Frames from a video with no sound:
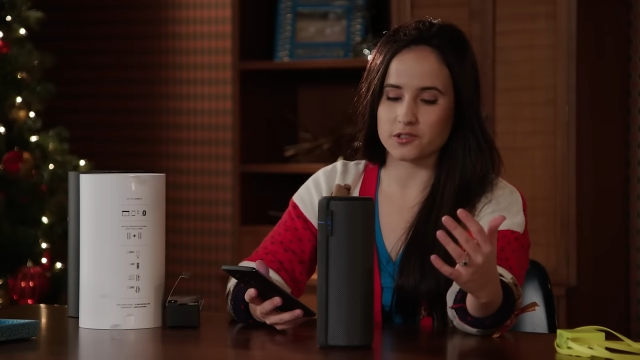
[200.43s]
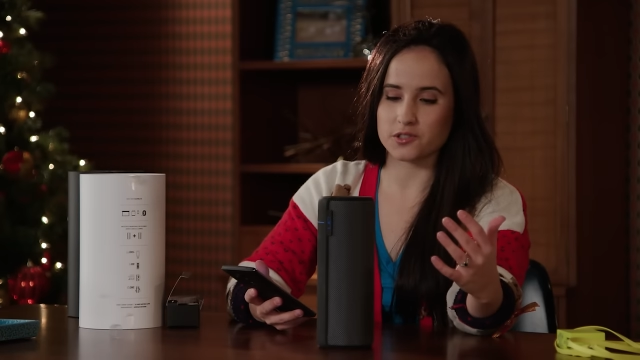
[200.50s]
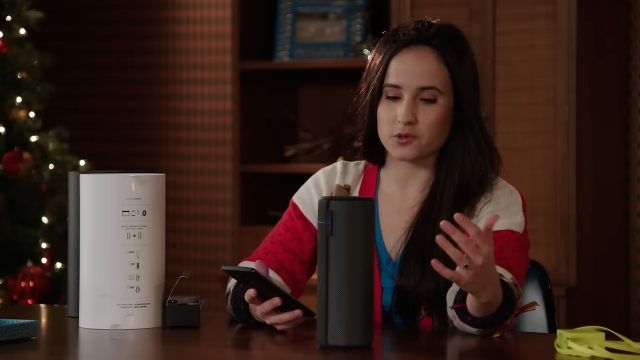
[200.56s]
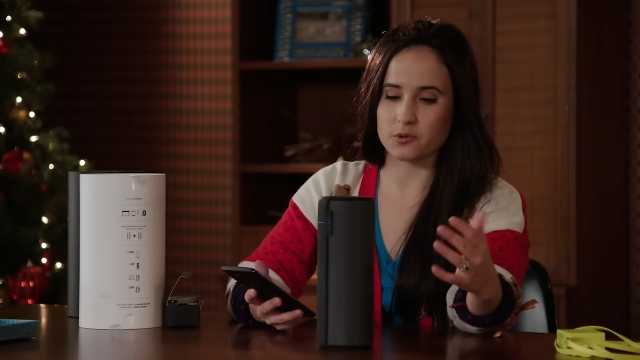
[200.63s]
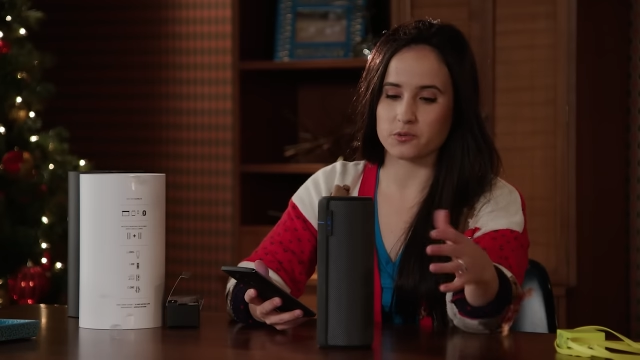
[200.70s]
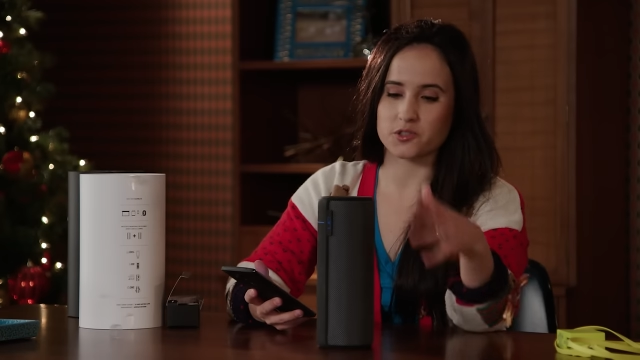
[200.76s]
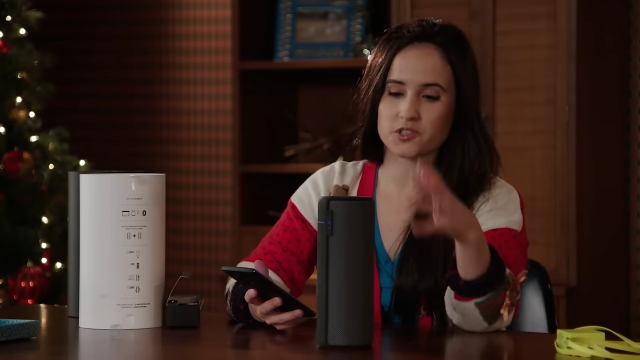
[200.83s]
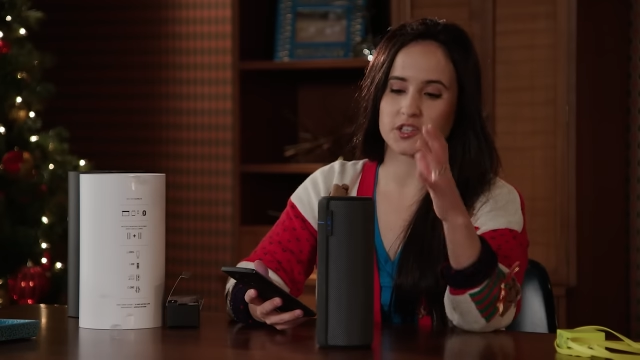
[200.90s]

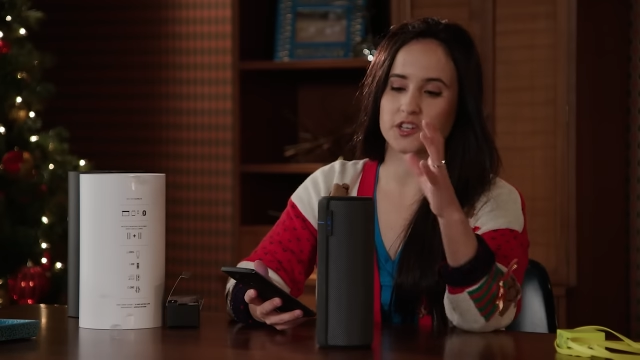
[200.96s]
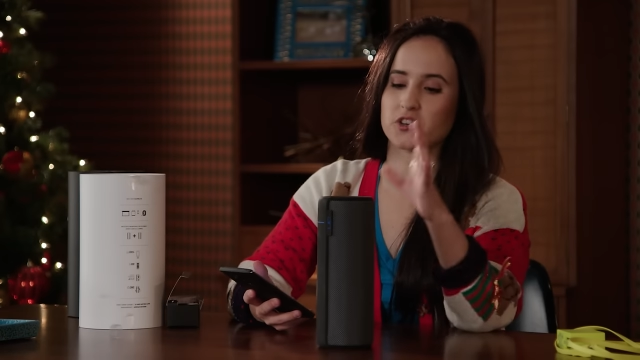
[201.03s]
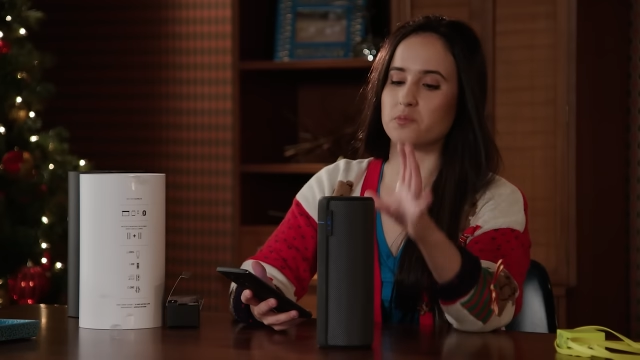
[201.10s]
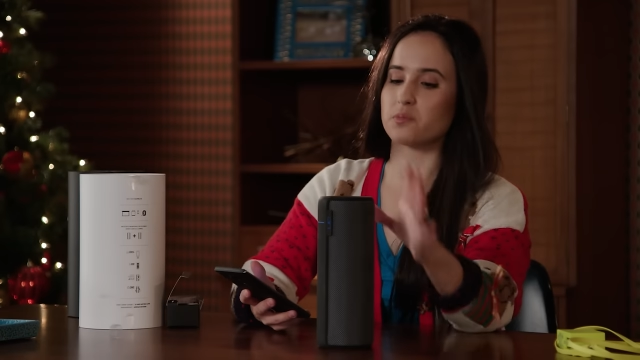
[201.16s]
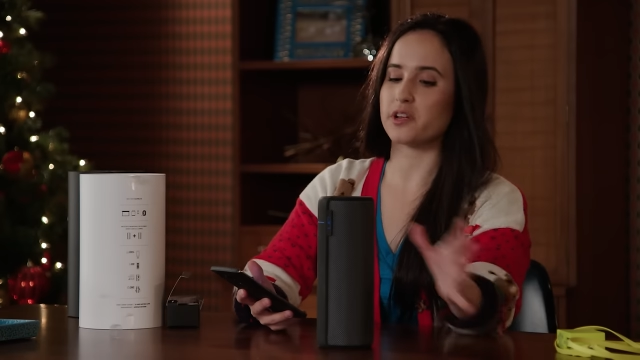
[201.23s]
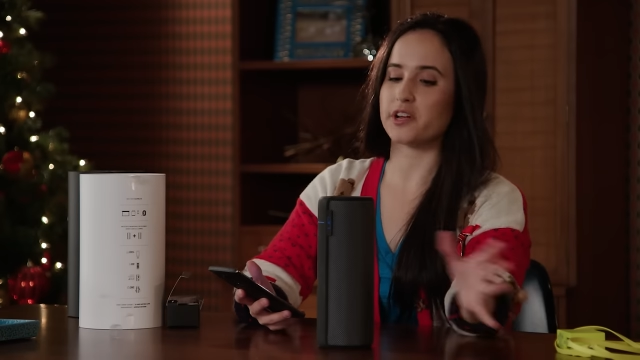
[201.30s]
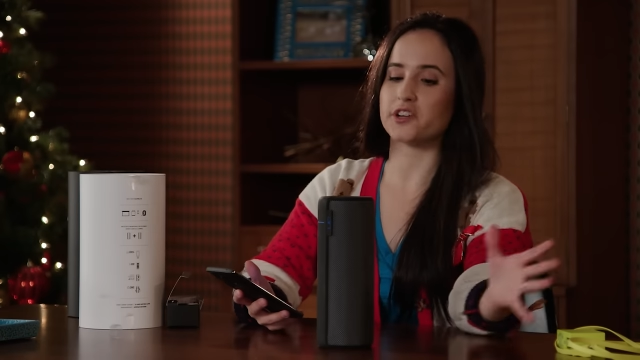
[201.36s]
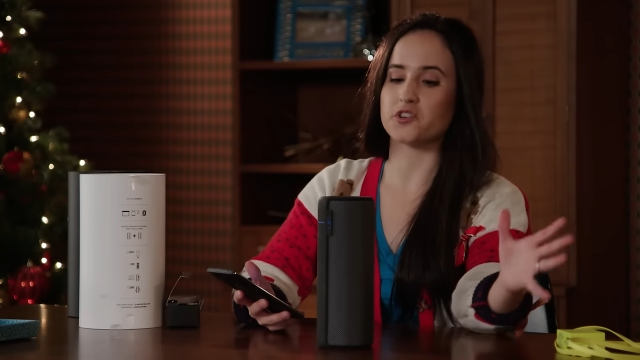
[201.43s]
So just say you're
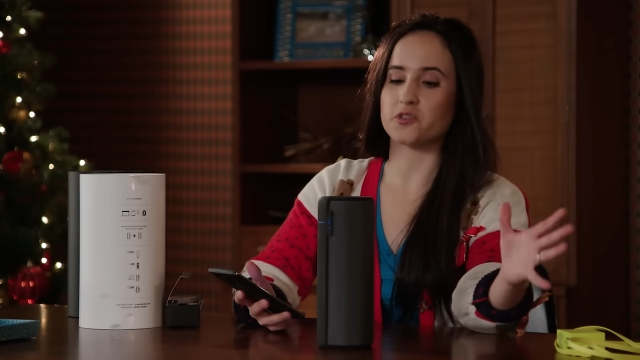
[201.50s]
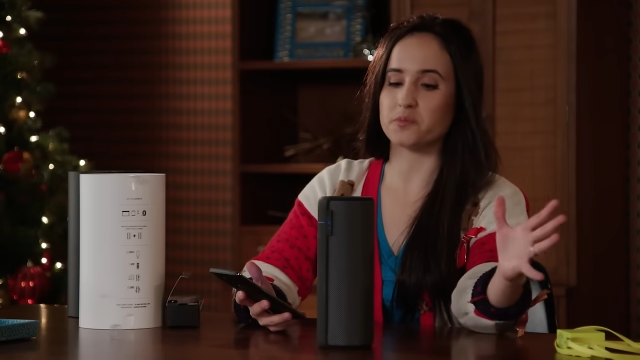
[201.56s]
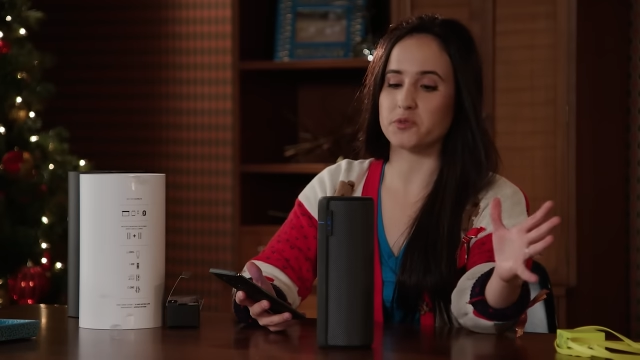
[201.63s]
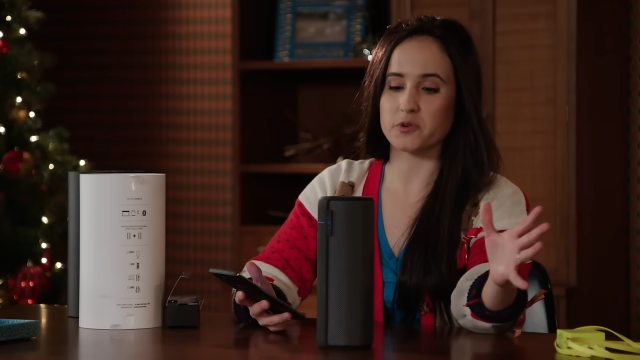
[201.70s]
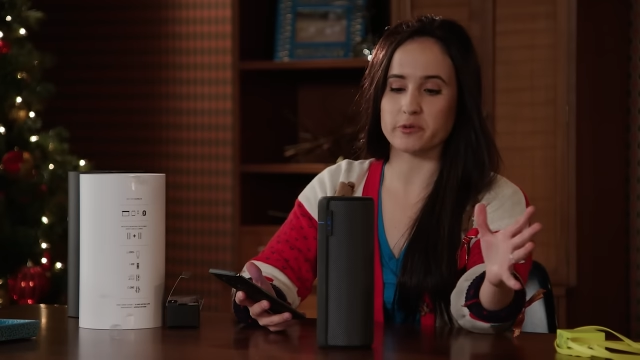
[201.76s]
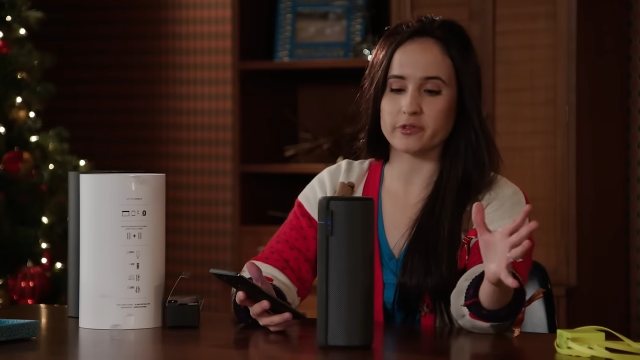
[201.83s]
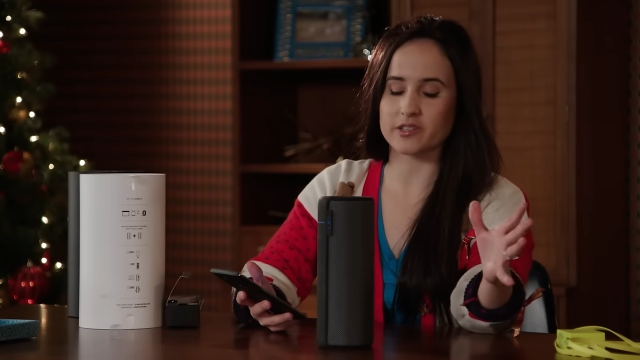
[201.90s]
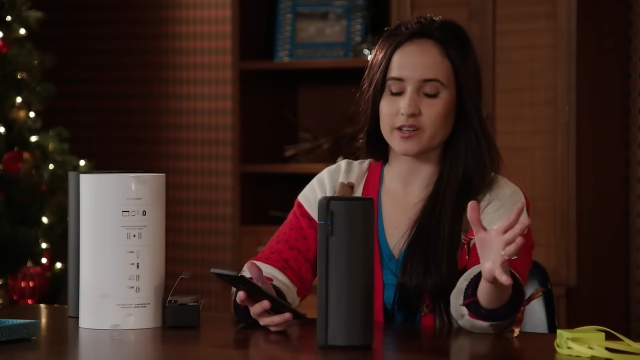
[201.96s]
playing your
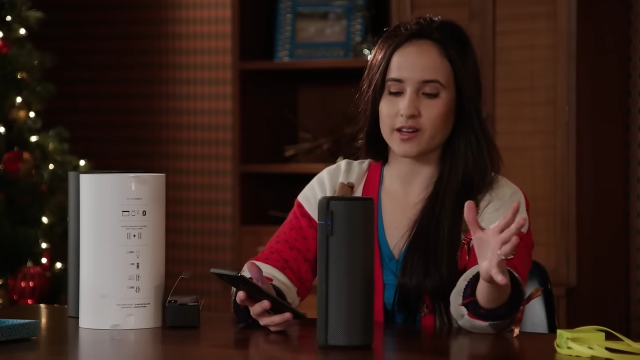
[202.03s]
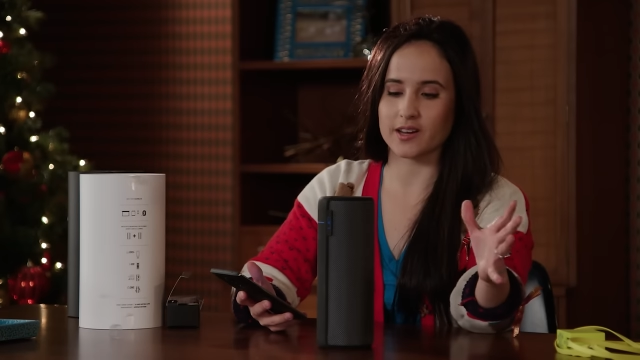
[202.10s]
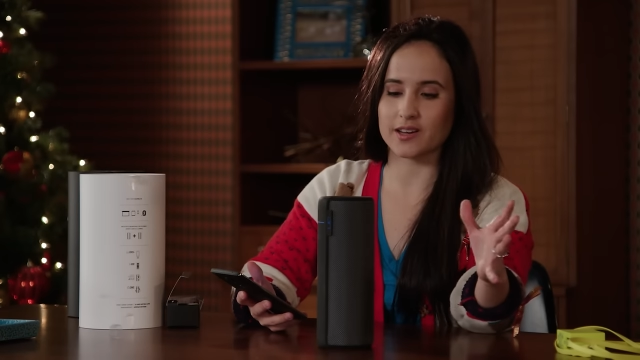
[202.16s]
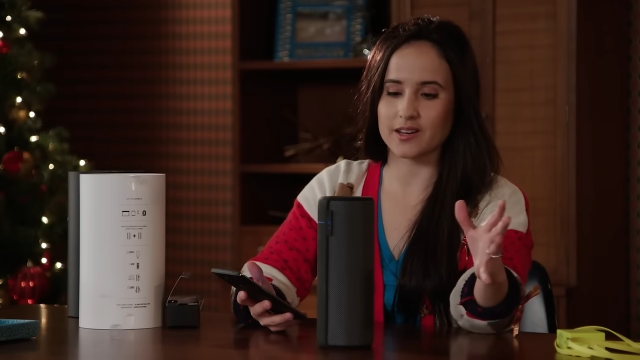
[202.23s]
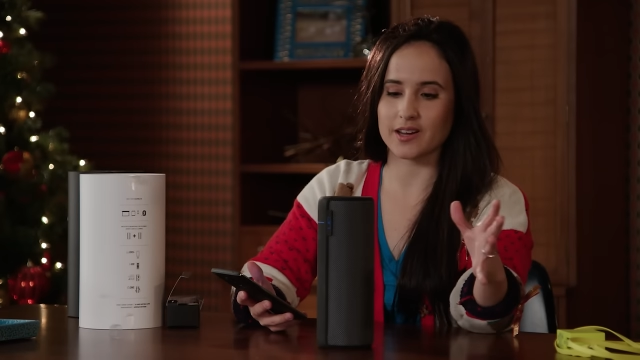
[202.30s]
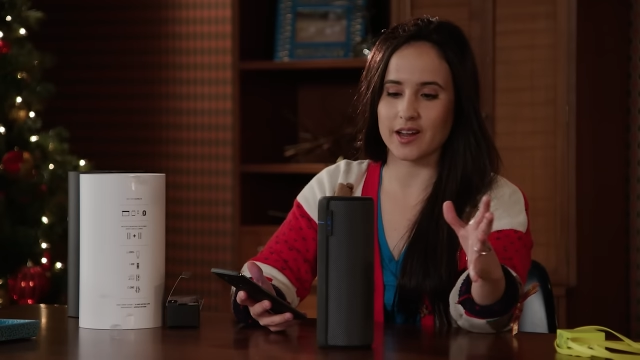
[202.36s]
music